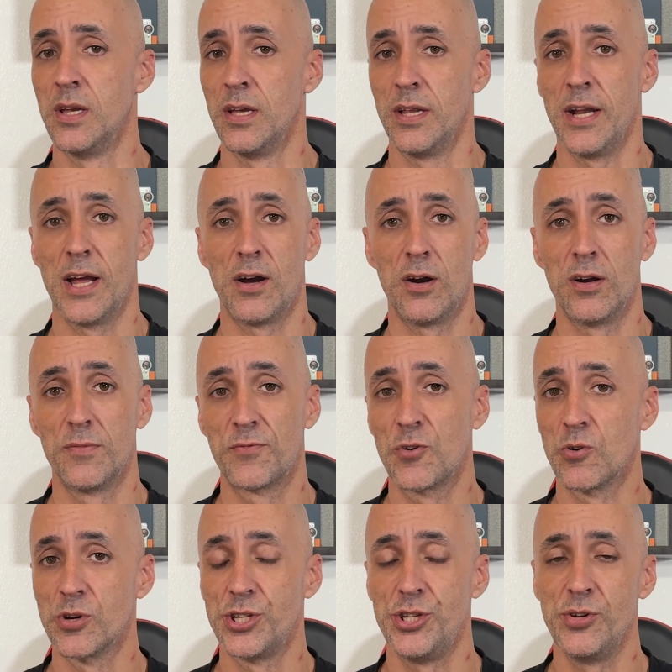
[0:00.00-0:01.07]
Now, of
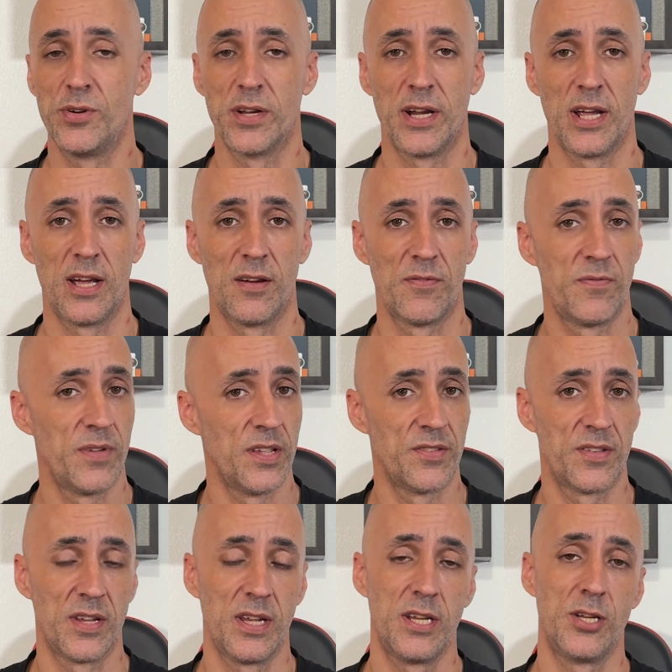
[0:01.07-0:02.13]
course, you could have
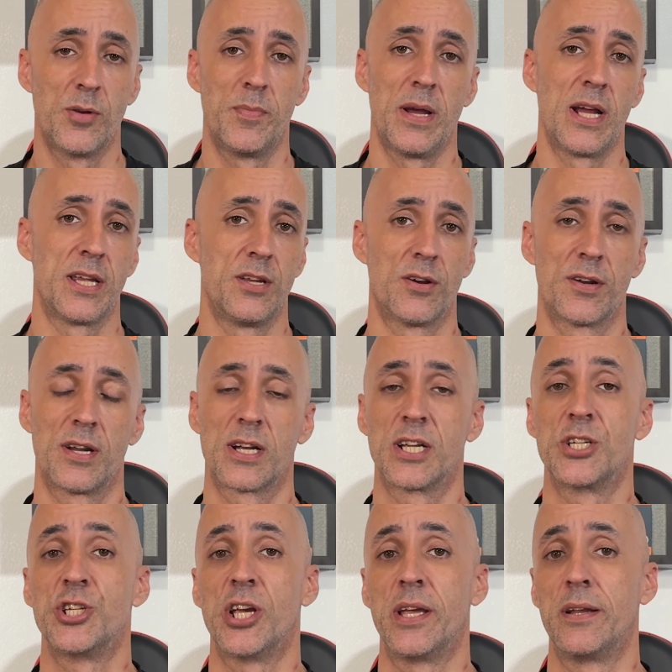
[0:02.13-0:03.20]
fencing in your backyard like a
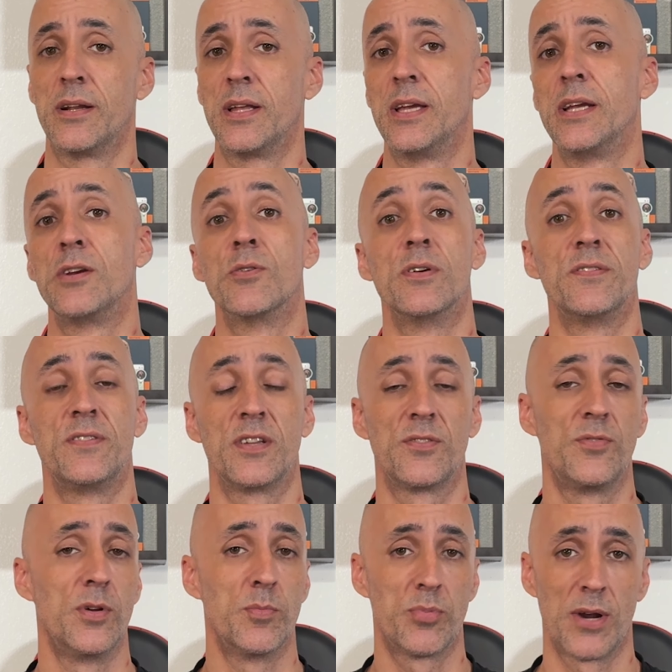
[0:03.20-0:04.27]
chain link or a
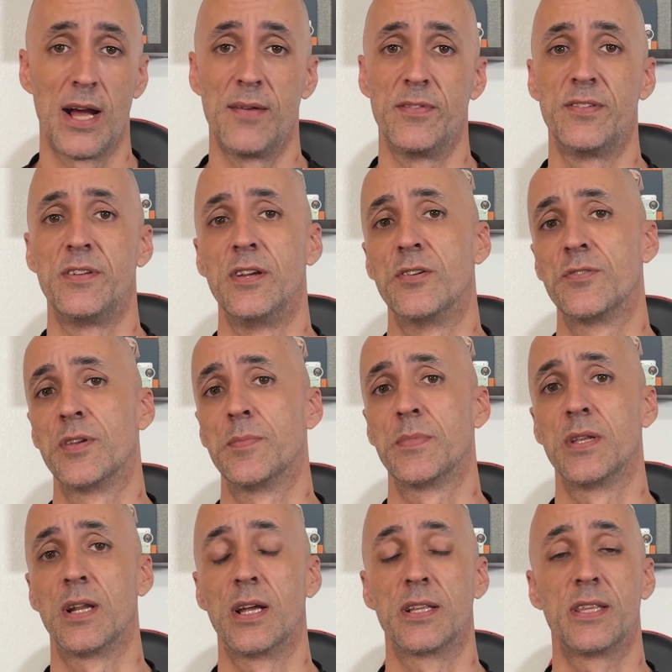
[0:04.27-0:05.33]
6-foot privacy or
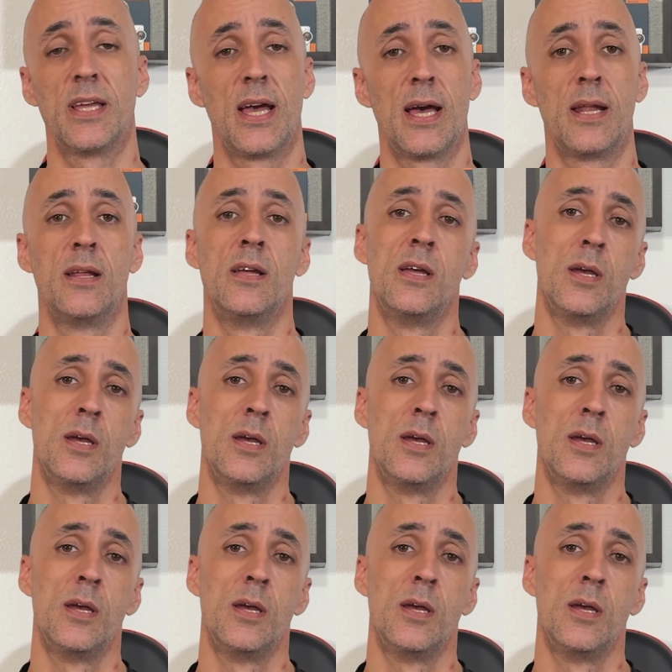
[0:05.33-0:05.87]
something like that.